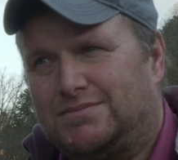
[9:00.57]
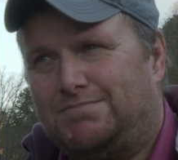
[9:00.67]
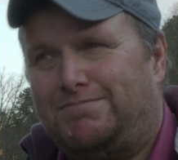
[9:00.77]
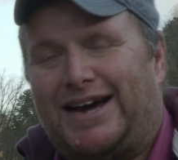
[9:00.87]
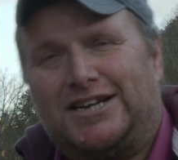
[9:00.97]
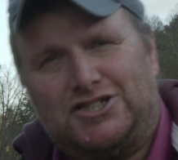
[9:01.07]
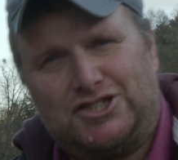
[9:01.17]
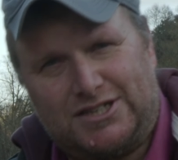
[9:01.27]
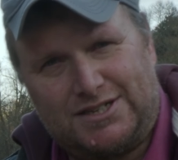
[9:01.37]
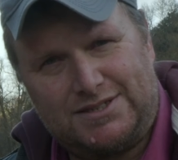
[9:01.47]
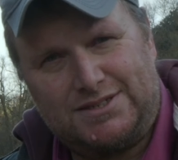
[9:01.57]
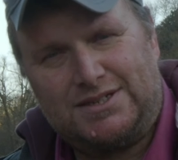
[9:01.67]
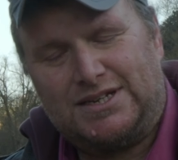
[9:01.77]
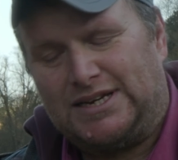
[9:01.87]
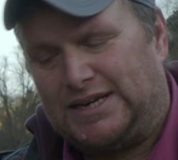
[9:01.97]
manager,
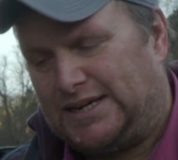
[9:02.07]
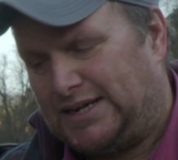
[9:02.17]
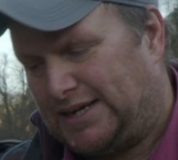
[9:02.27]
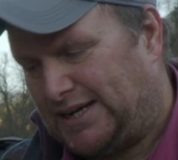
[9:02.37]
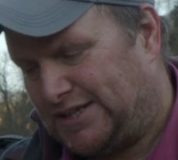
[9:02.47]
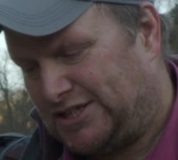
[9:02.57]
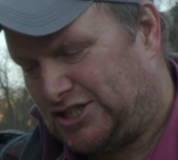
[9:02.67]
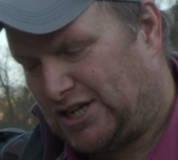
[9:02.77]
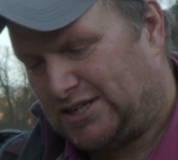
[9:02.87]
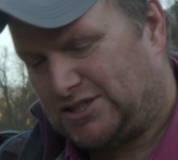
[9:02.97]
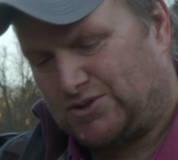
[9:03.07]
and the charter